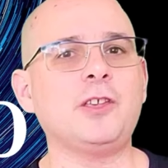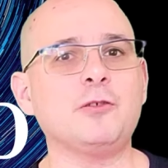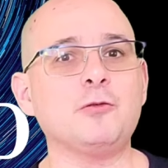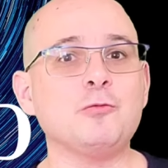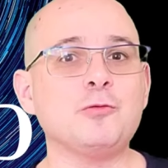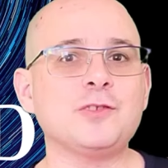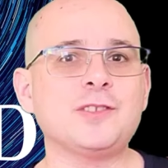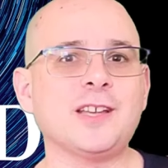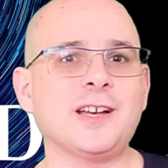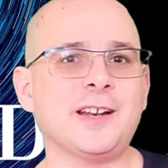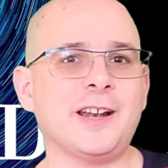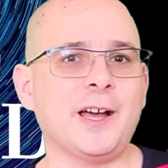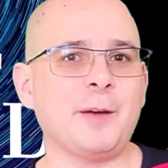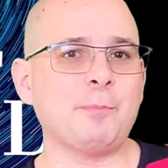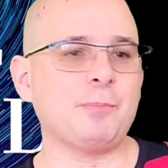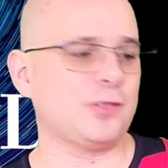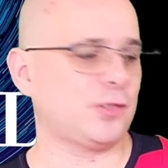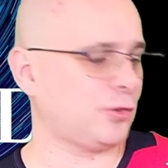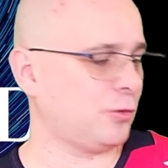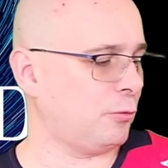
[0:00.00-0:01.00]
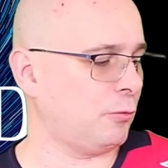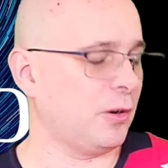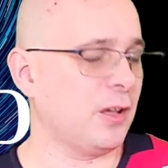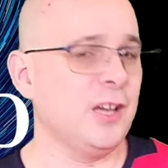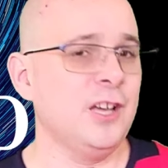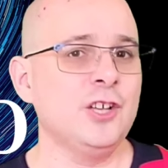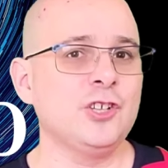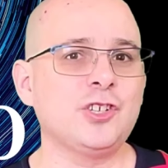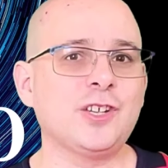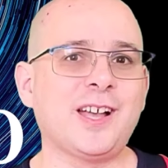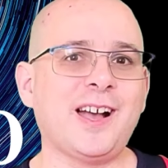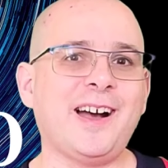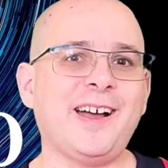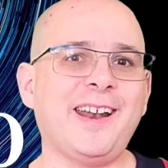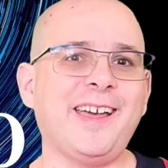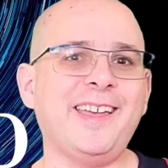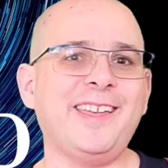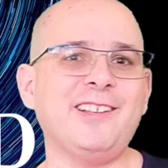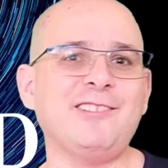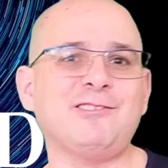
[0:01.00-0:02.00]
we use that episode to
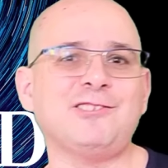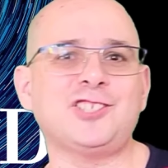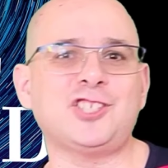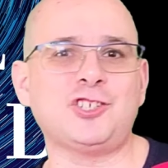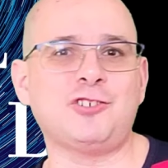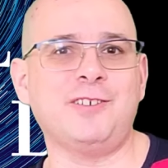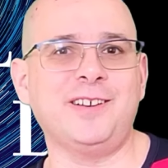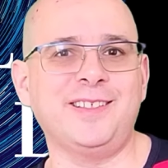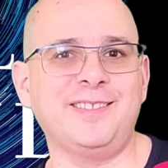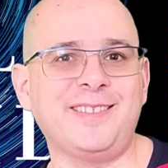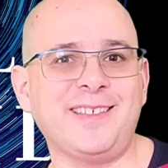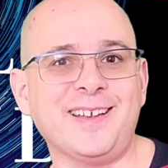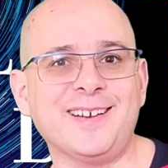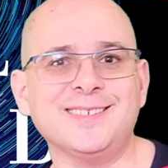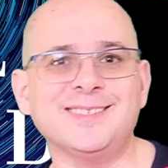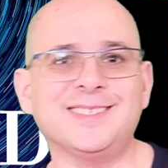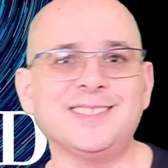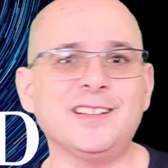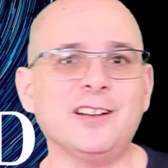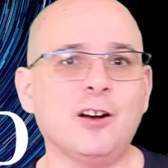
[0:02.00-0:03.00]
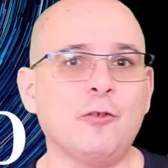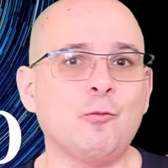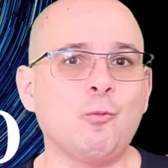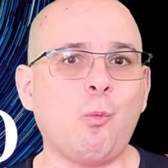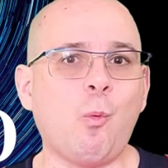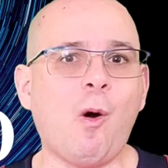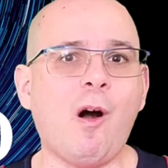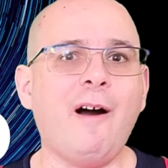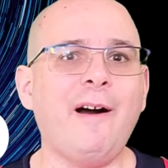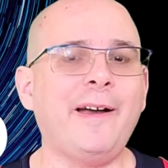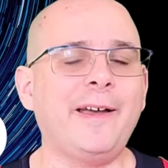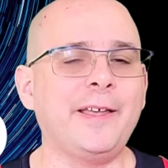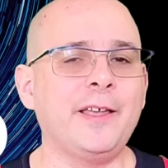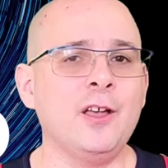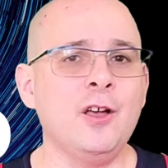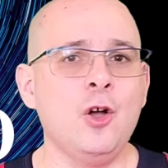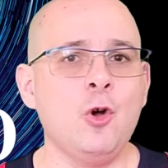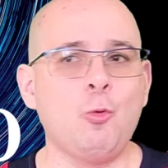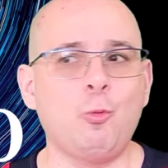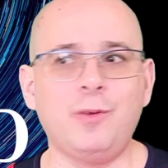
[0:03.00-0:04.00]
kind of illustrate the idea of why
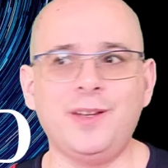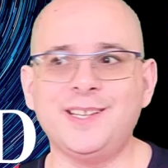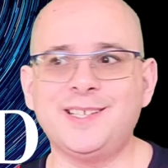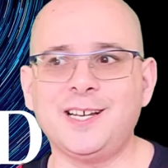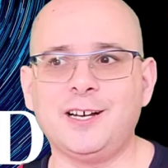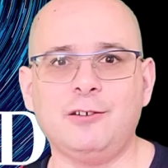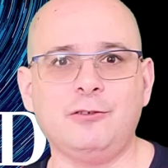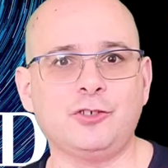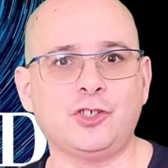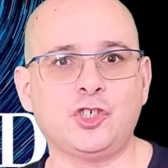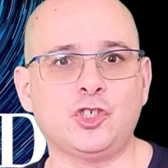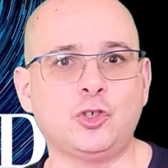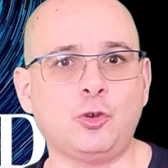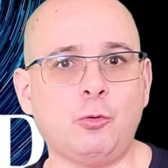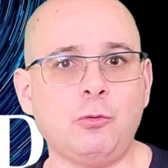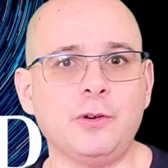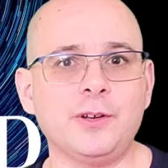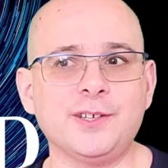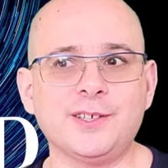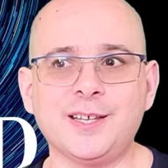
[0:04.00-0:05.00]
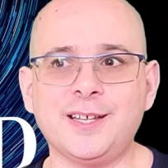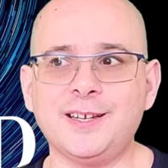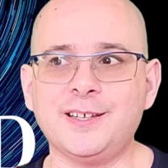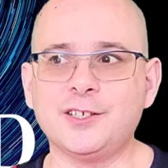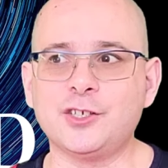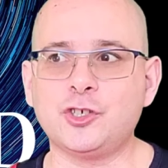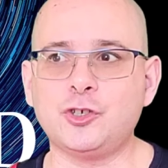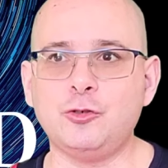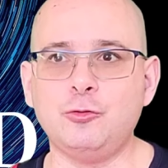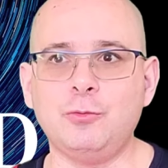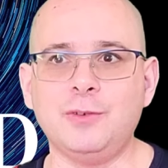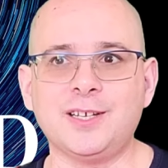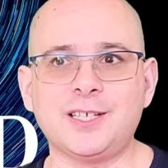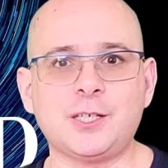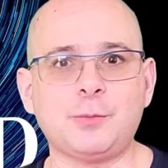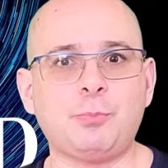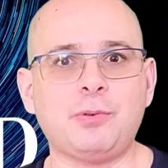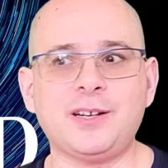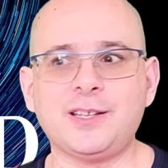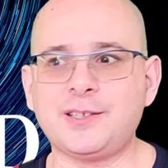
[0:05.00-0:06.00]
we tell stories. It is to
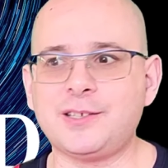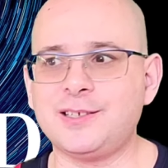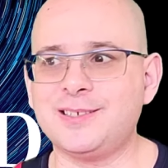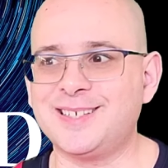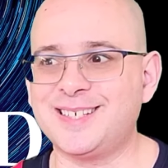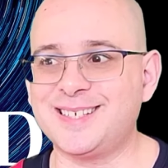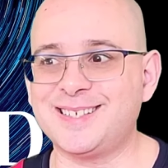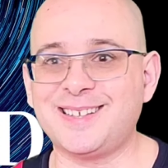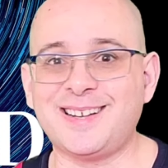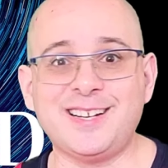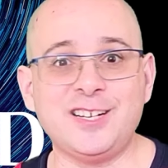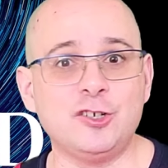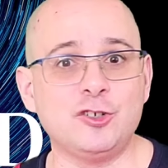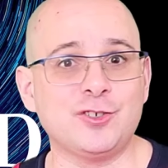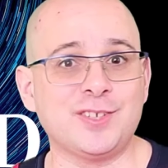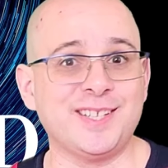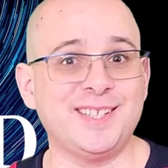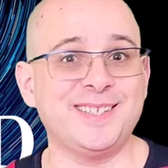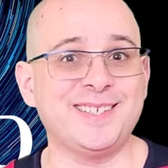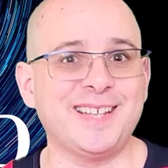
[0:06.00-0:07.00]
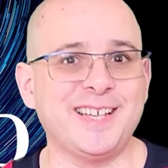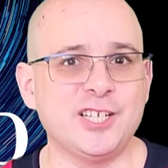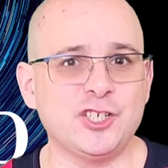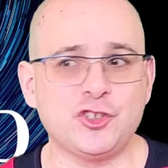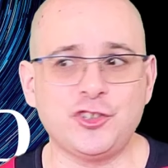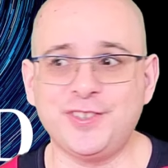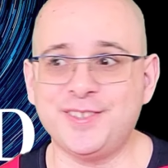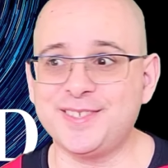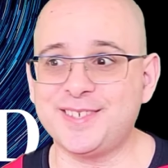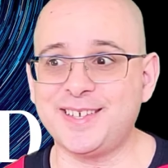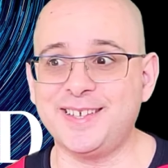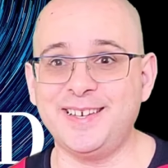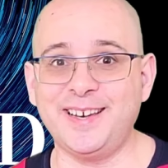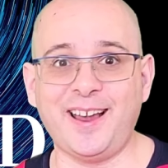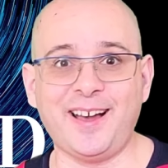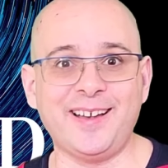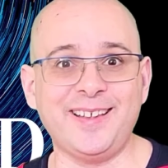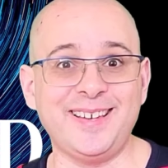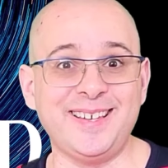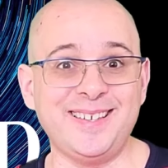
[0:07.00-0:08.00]
express desires, intentions, and
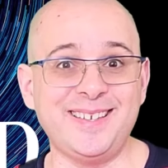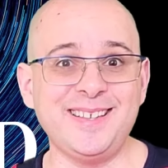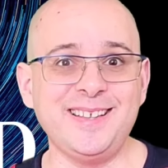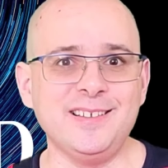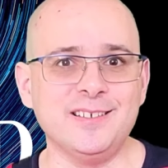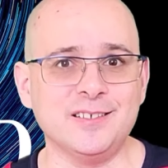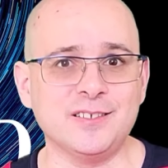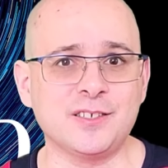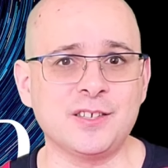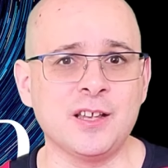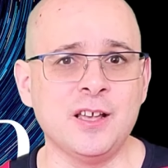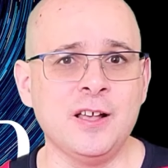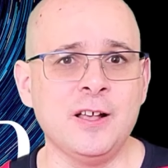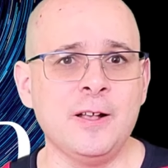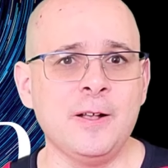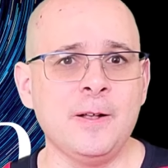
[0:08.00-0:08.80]
ideas